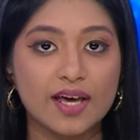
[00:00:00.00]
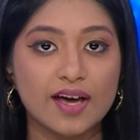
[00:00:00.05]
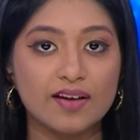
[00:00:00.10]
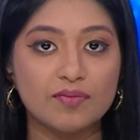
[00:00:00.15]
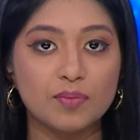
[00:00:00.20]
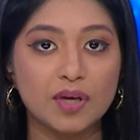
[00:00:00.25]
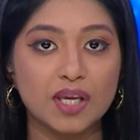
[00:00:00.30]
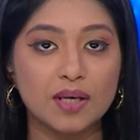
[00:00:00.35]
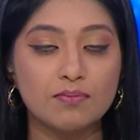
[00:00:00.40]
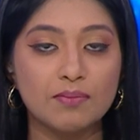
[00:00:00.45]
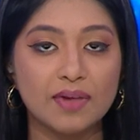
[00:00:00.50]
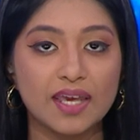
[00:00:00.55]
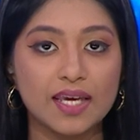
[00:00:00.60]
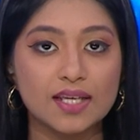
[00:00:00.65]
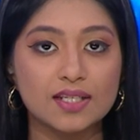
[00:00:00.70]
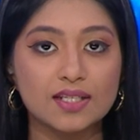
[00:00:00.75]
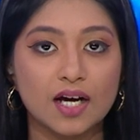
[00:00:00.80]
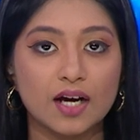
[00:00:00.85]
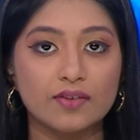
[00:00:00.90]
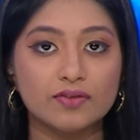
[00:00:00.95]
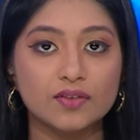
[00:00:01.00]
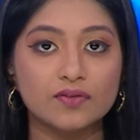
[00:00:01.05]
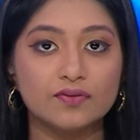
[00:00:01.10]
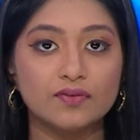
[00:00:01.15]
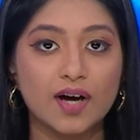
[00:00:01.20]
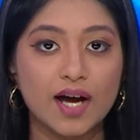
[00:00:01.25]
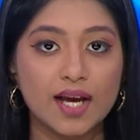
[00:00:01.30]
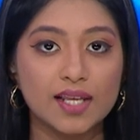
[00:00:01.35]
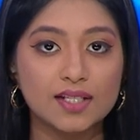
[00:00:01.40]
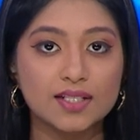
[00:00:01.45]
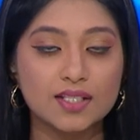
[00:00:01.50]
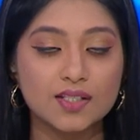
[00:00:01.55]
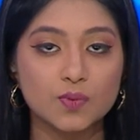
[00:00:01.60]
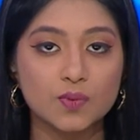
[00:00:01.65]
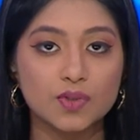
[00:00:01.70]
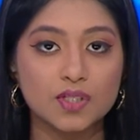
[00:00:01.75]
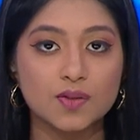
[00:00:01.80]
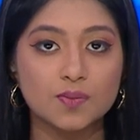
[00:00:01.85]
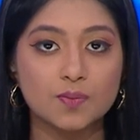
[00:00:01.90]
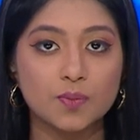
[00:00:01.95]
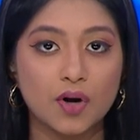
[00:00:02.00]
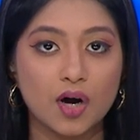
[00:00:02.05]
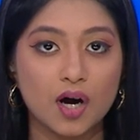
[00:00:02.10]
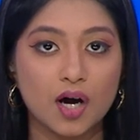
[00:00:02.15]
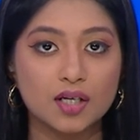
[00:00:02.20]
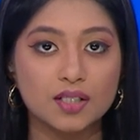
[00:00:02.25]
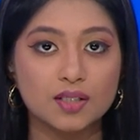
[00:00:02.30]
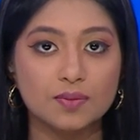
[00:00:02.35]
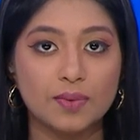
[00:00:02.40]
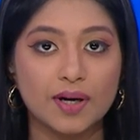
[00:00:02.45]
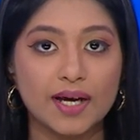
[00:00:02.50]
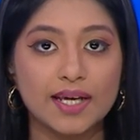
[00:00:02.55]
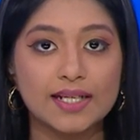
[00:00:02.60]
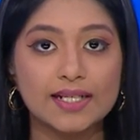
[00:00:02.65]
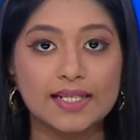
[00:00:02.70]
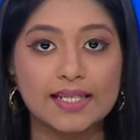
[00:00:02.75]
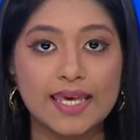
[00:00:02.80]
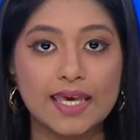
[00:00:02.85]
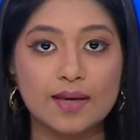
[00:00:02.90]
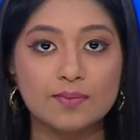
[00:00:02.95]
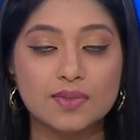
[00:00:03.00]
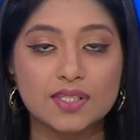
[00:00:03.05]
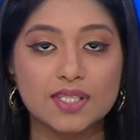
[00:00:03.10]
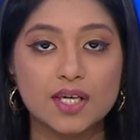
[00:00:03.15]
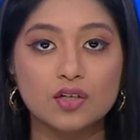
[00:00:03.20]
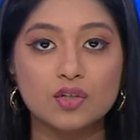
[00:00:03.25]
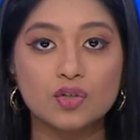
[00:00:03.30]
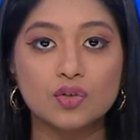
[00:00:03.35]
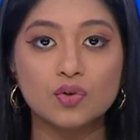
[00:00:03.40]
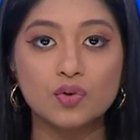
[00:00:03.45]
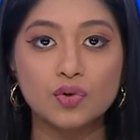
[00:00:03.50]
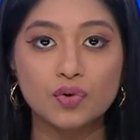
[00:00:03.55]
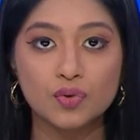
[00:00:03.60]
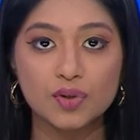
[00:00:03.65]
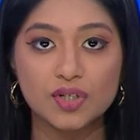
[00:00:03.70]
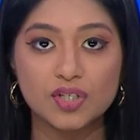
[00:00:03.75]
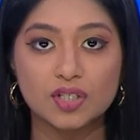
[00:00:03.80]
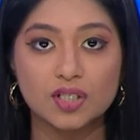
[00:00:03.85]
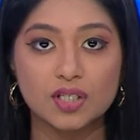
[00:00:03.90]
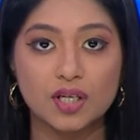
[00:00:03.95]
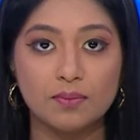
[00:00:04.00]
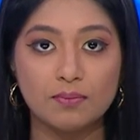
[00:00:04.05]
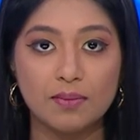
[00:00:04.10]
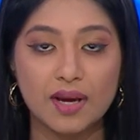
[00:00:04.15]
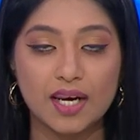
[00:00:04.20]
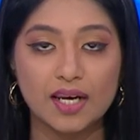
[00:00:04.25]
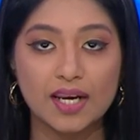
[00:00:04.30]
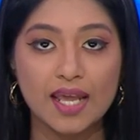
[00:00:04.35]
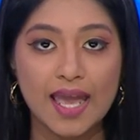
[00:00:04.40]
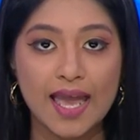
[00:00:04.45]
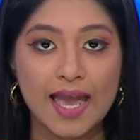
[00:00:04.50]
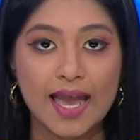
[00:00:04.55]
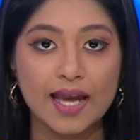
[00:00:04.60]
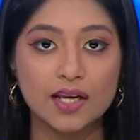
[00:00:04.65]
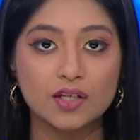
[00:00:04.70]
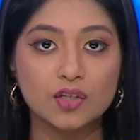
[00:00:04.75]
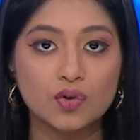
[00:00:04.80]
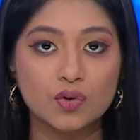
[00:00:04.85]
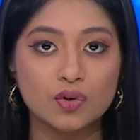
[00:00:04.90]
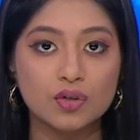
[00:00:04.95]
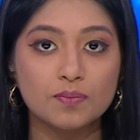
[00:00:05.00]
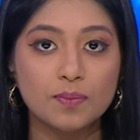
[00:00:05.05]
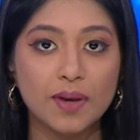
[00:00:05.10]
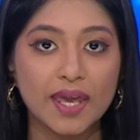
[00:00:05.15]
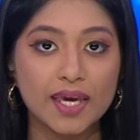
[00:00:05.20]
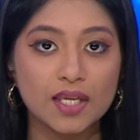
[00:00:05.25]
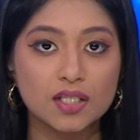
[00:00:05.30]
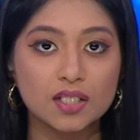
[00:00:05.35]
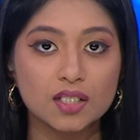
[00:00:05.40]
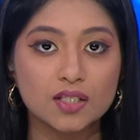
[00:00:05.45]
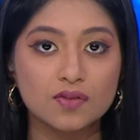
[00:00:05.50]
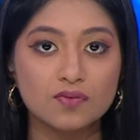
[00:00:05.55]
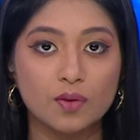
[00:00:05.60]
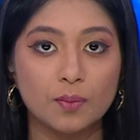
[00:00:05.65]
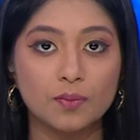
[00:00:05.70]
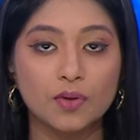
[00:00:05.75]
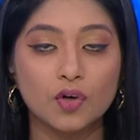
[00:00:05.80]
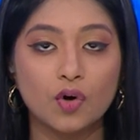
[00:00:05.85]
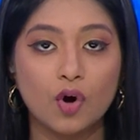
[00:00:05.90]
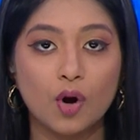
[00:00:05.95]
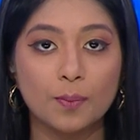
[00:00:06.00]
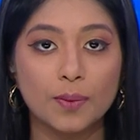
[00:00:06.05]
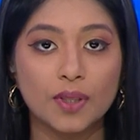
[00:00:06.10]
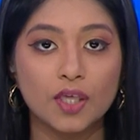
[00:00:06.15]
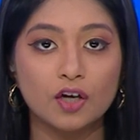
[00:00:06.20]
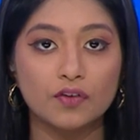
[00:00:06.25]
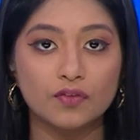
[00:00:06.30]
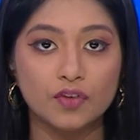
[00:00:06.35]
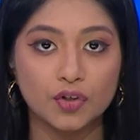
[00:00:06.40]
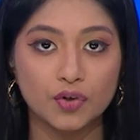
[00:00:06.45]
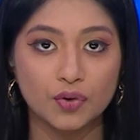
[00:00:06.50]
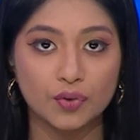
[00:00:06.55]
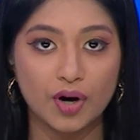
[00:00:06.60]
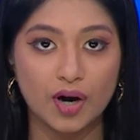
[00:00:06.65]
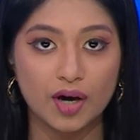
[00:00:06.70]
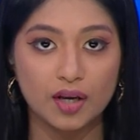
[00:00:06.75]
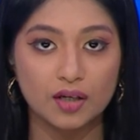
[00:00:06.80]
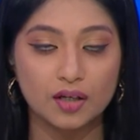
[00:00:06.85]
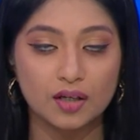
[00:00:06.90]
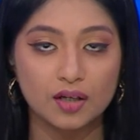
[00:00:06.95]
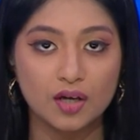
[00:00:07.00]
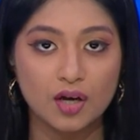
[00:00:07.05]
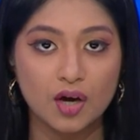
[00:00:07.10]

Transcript: have been made after violence was sparked by claims that 2 Christian men had torn pages from the copy of the Quran.